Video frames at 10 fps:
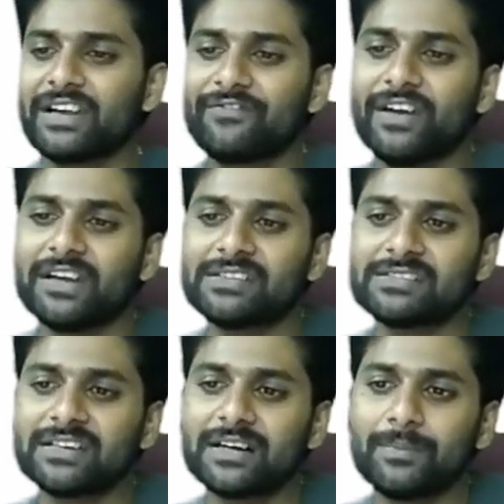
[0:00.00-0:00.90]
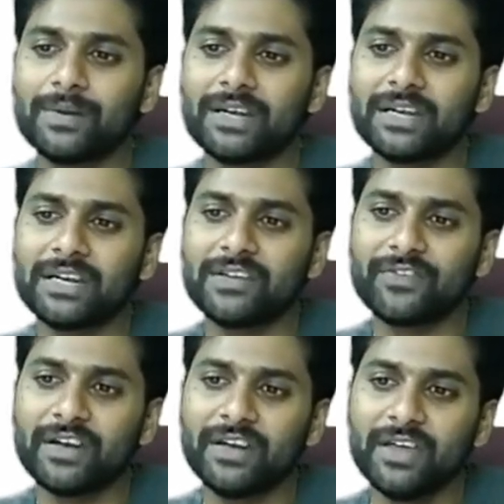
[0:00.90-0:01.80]
If letters are completely
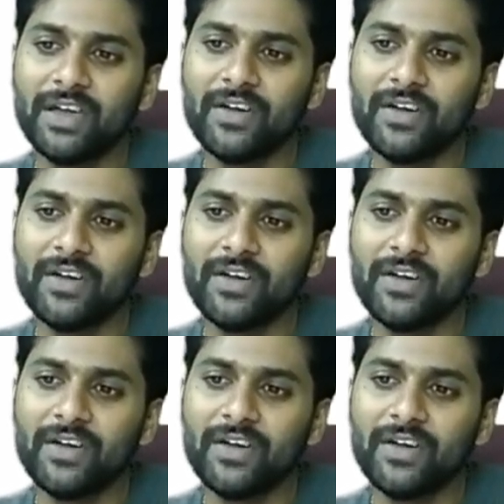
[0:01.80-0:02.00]
different,